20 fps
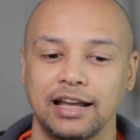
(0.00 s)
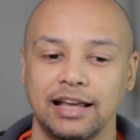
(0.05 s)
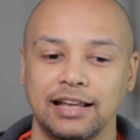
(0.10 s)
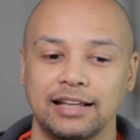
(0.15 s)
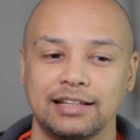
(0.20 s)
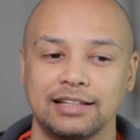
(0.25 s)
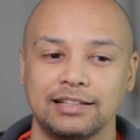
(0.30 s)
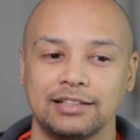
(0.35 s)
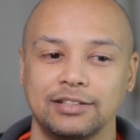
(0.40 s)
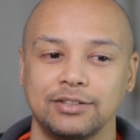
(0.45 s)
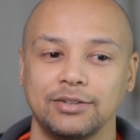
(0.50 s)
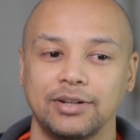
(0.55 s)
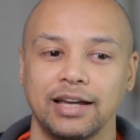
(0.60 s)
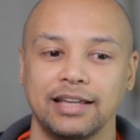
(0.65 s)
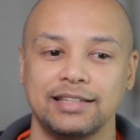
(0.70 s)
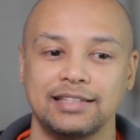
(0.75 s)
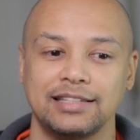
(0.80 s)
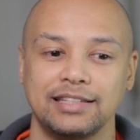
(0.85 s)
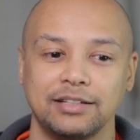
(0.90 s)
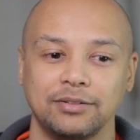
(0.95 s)
you
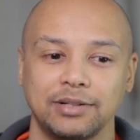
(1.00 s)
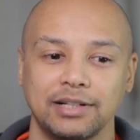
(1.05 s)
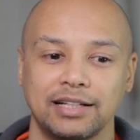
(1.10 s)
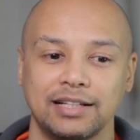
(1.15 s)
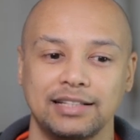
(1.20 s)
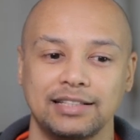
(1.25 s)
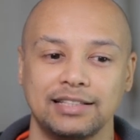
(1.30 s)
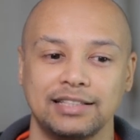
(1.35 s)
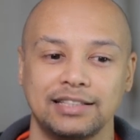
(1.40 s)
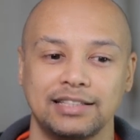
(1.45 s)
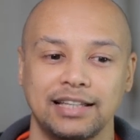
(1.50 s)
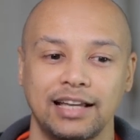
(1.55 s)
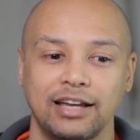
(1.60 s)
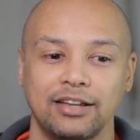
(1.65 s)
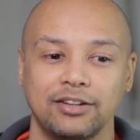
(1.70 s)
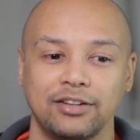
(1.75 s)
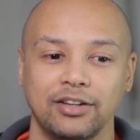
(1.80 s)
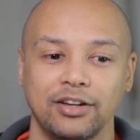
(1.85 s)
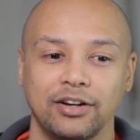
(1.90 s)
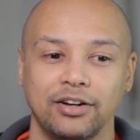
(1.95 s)
can directly
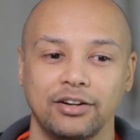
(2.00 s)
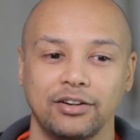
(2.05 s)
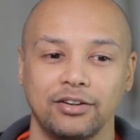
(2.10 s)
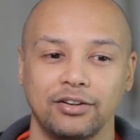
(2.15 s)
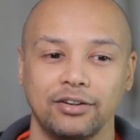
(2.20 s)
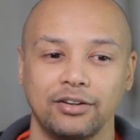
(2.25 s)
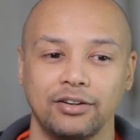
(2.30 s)
enter